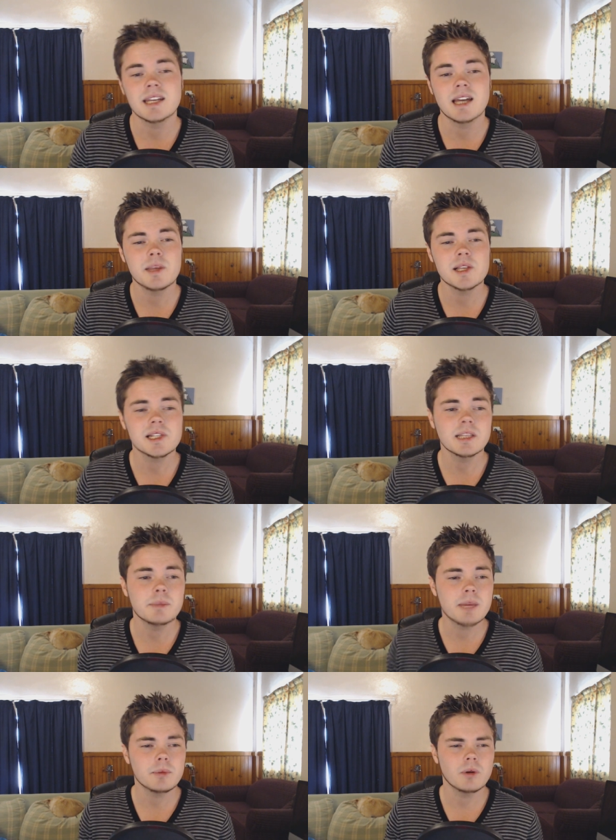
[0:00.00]
And uh,
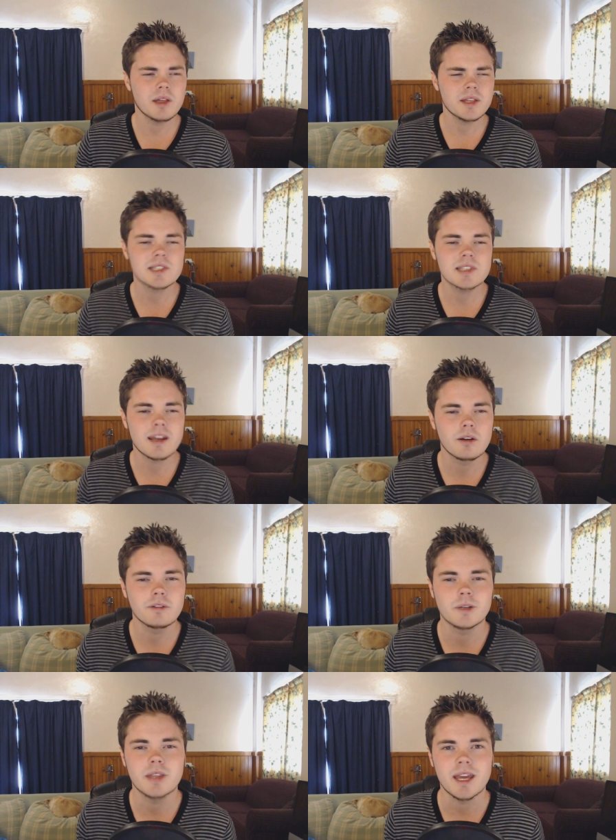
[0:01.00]
basically people, I think it started
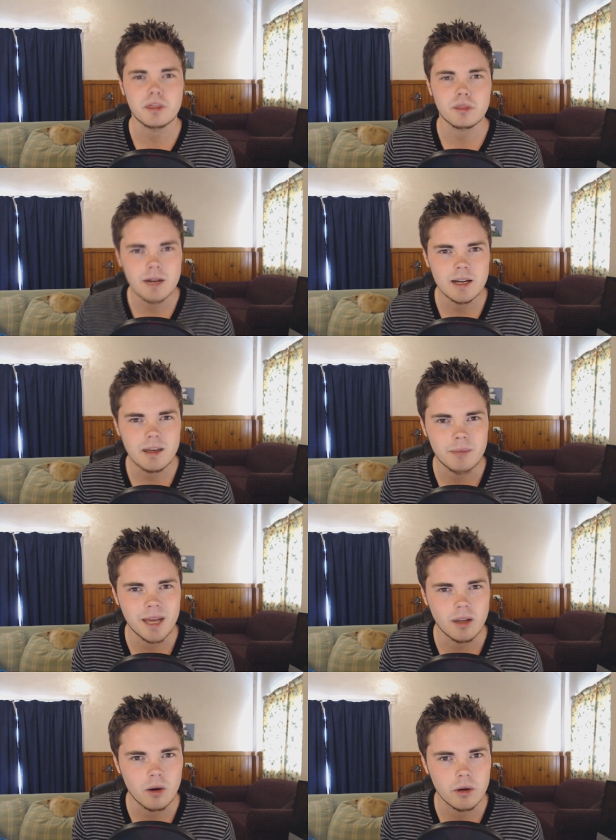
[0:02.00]
off with a thread
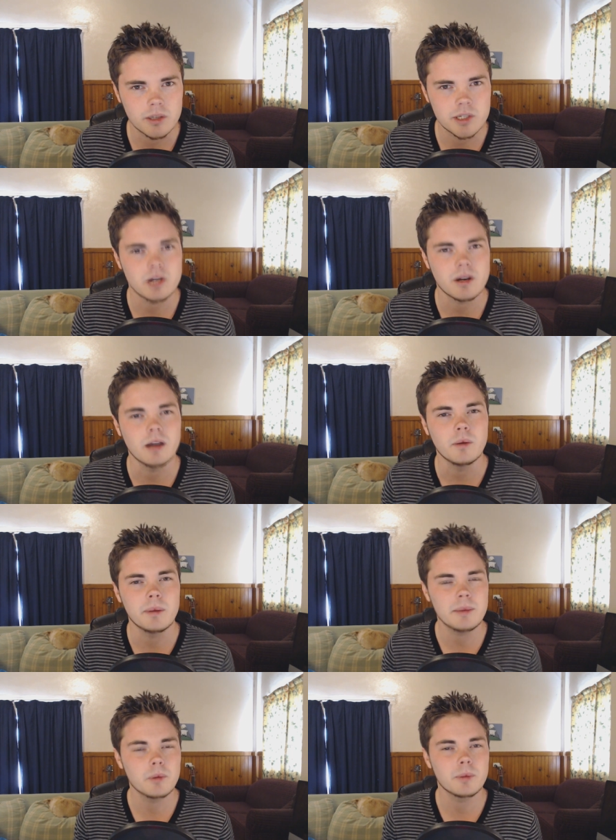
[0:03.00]
about Oregon Trail
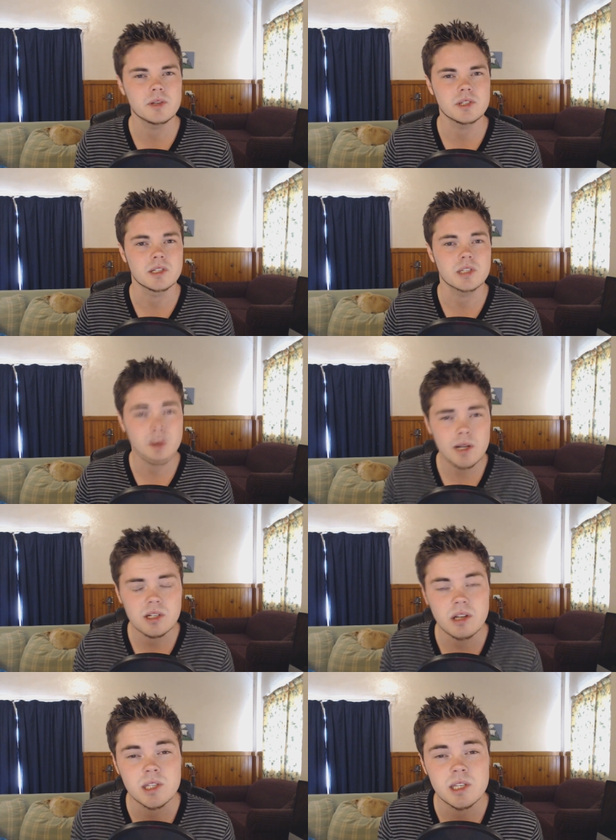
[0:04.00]
where people posted
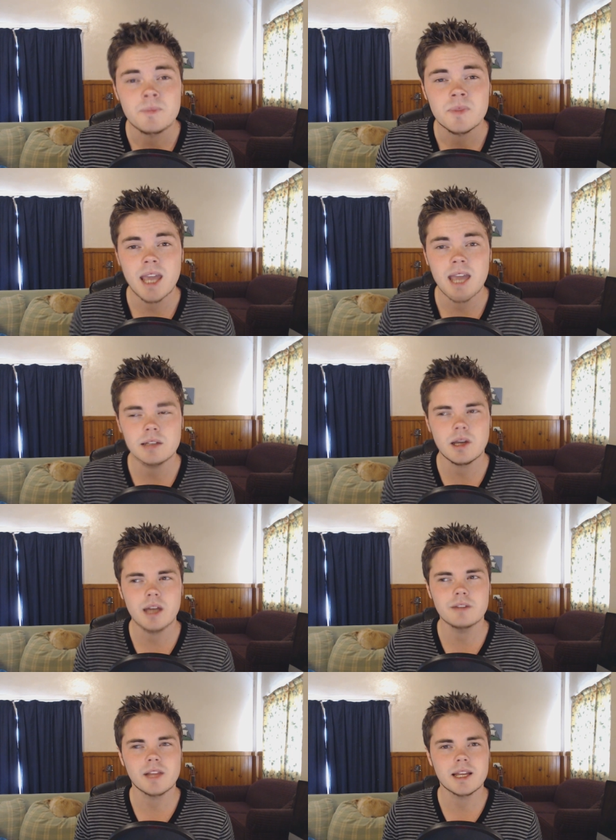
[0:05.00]
screenshots and
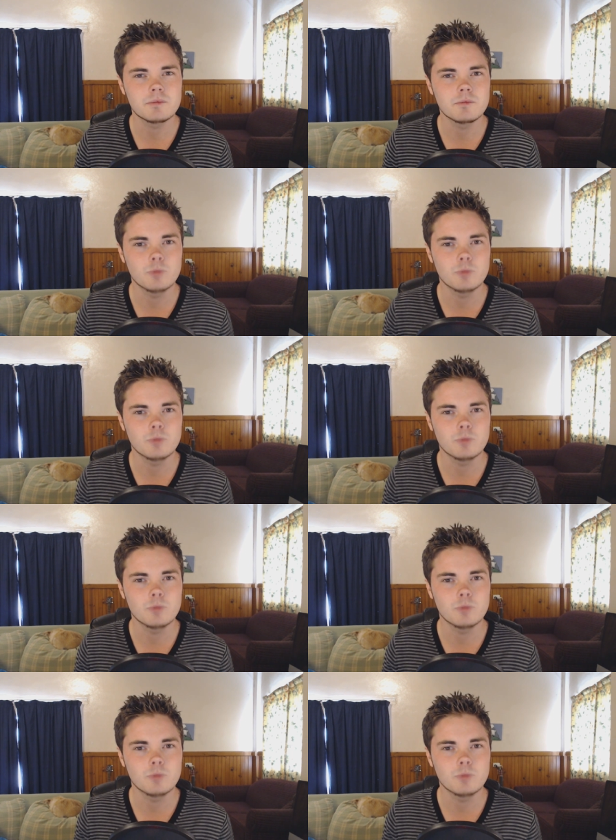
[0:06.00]
kind of like